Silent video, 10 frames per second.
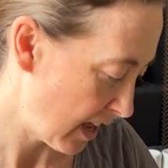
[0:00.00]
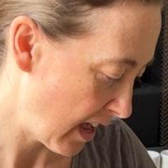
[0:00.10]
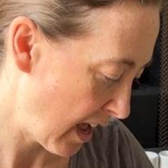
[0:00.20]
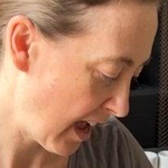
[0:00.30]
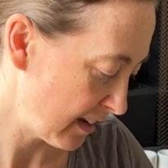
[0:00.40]

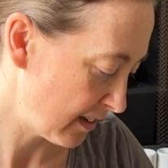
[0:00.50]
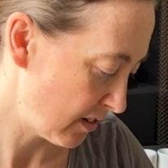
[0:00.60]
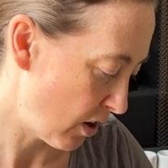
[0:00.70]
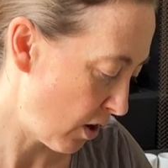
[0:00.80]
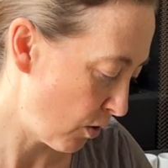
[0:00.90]
Ad
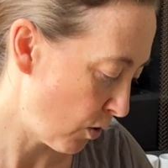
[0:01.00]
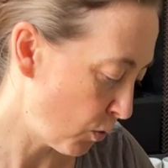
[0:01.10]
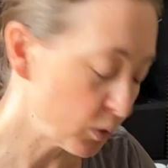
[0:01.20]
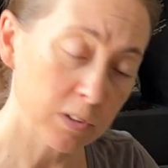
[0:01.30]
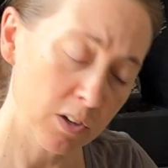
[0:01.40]

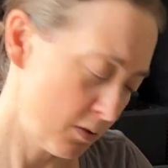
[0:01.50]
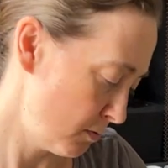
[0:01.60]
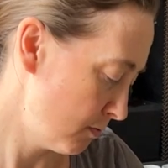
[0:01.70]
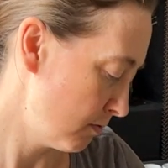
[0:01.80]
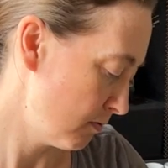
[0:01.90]

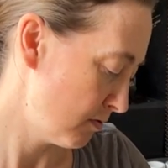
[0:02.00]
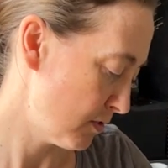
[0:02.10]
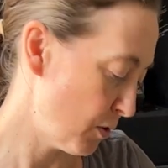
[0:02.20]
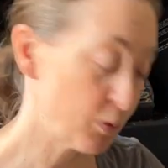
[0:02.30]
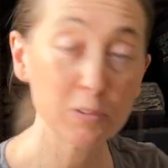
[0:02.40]
Odlo,
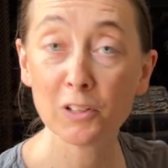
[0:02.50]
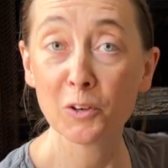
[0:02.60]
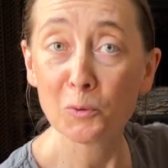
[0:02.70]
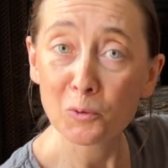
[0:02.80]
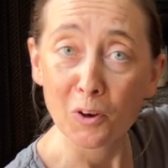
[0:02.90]

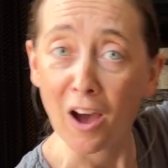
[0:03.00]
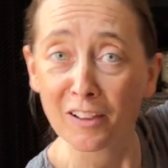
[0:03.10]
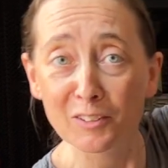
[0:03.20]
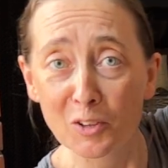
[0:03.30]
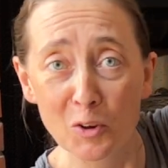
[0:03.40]
Odlo,
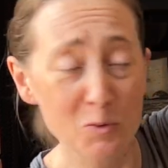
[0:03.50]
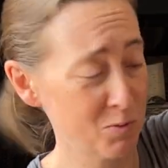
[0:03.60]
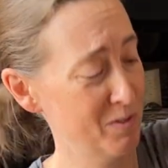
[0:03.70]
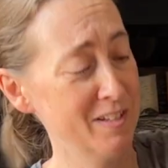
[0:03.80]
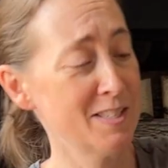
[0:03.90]
Odlo
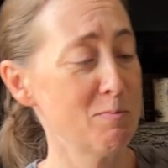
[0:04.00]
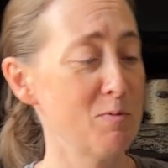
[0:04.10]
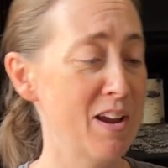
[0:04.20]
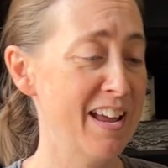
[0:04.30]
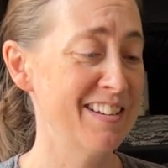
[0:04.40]
is the
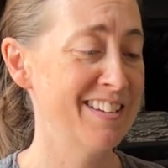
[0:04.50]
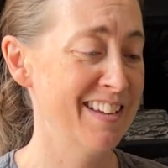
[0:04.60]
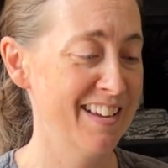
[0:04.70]
brand.